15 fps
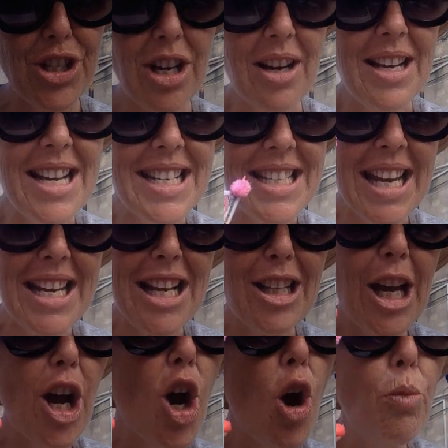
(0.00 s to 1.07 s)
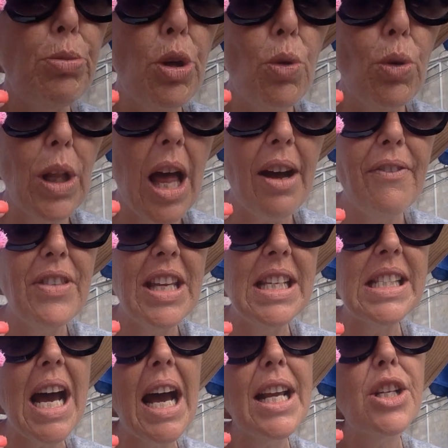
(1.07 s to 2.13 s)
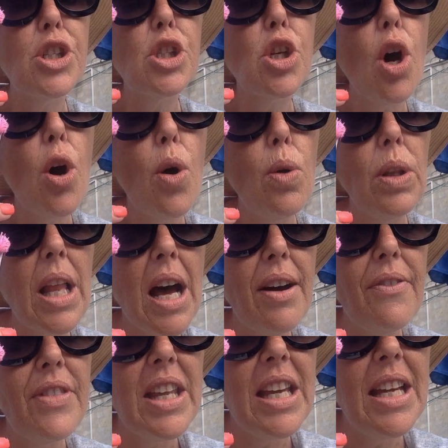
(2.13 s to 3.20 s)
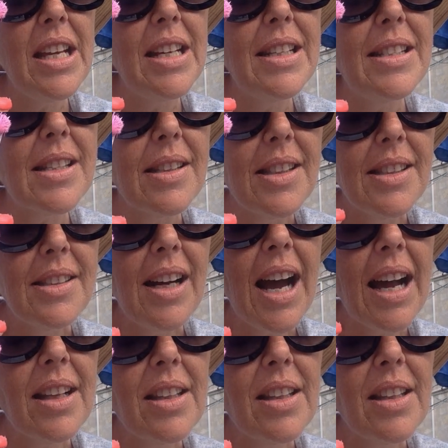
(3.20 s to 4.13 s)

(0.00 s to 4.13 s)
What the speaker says: share. Danielle, I hope you love these. I so love these. I